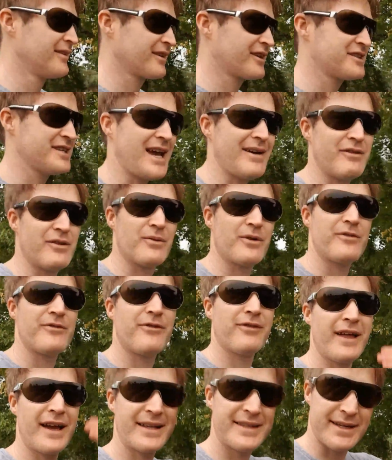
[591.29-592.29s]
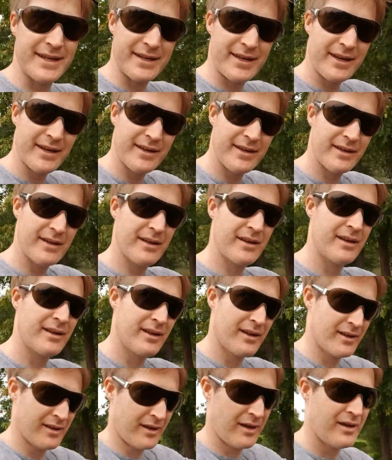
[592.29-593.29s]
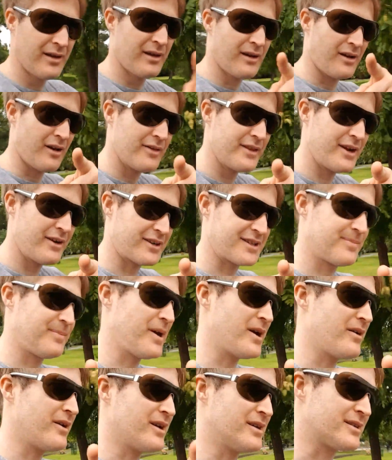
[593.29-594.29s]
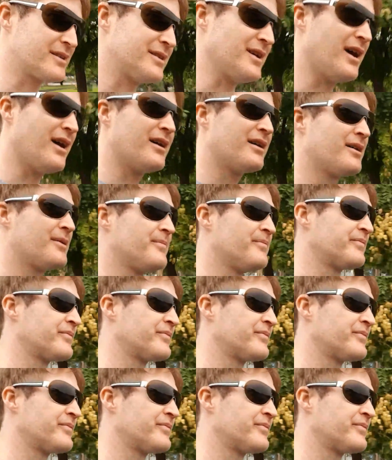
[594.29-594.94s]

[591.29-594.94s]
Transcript: because they haven't reflected on their experience. So